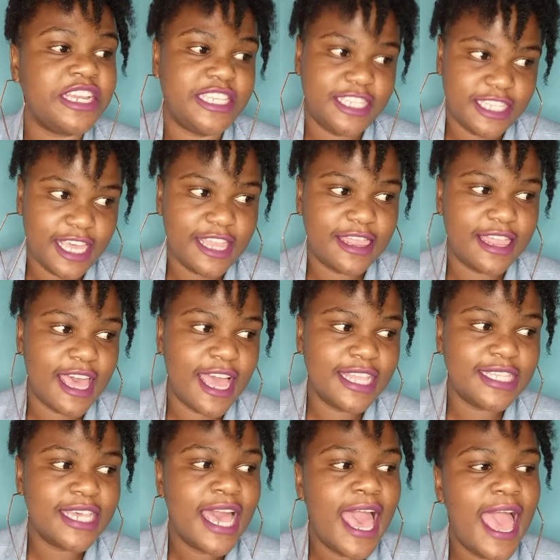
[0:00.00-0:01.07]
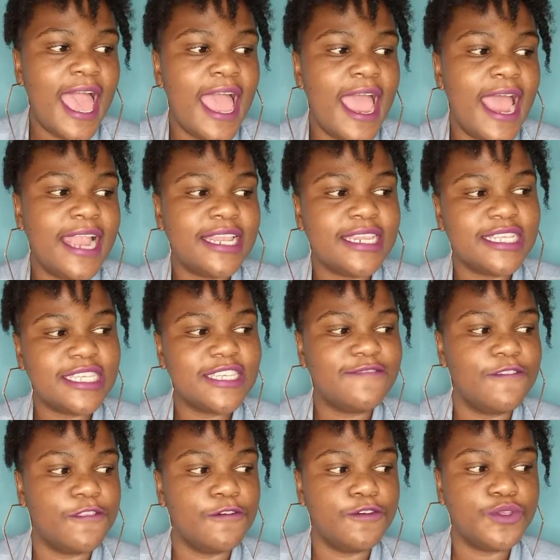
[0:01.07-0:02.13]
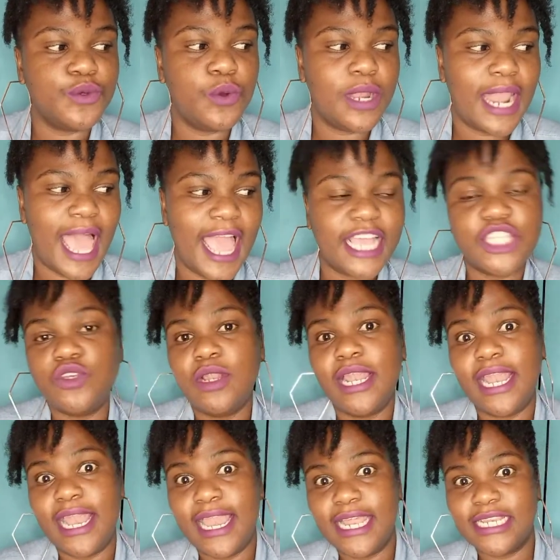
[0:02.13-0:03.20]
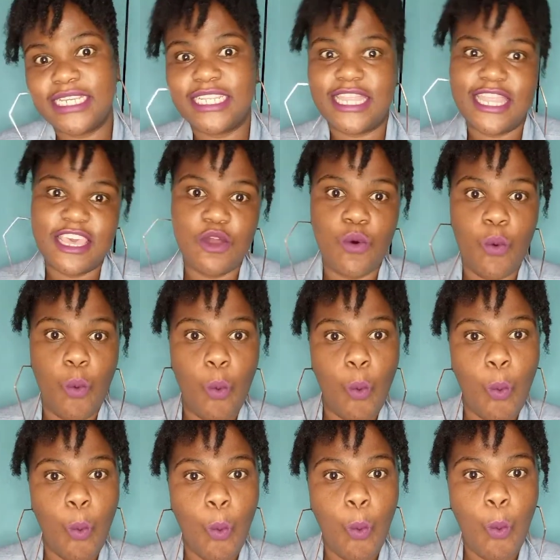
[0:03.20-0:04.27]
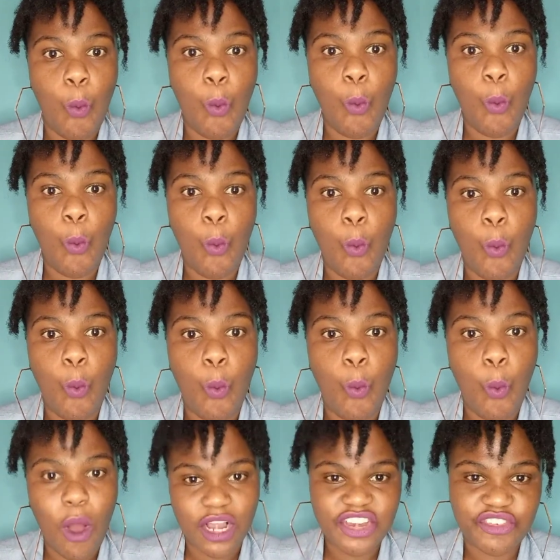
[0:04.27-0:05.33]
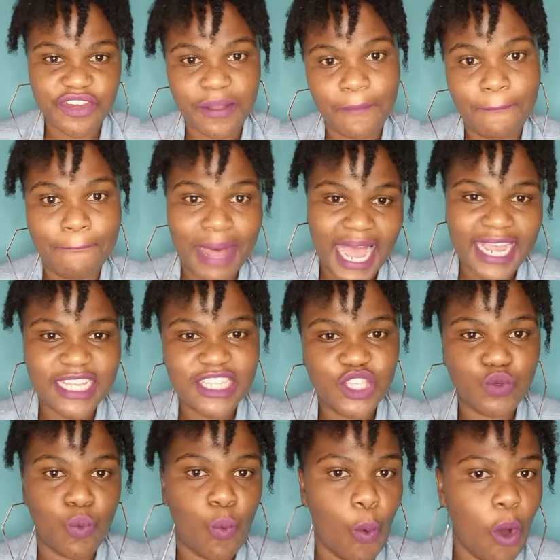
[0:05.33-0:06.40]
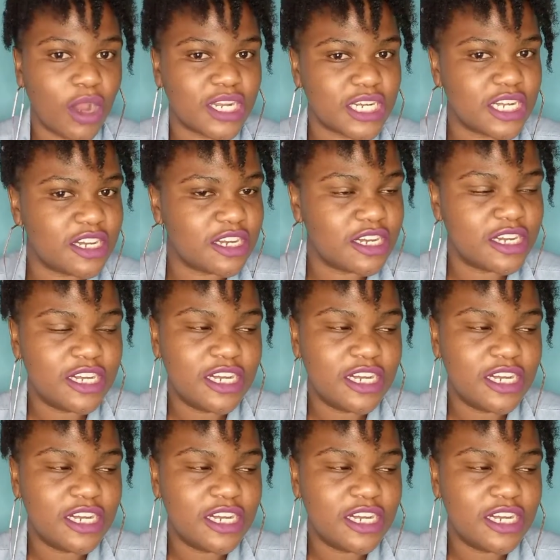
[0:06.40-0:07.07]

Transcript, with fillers: I said that, and this is for those who like to let their wandering minds wander.